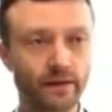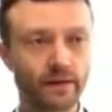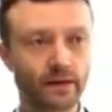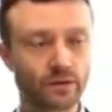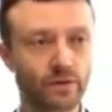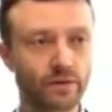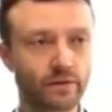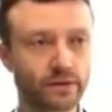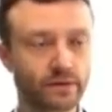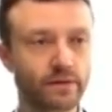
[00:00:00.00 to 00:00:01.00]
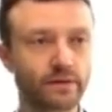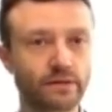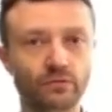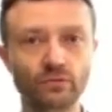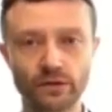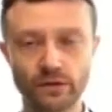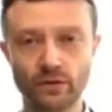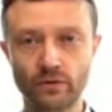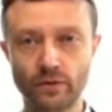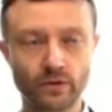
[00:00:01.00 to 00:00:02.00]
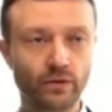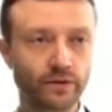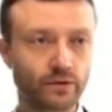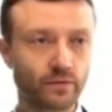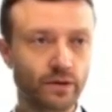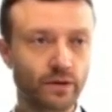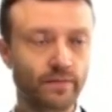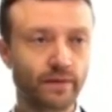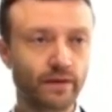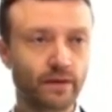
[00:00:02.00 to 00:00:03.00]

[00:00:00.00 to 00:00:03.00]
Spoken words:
that this rule was going to be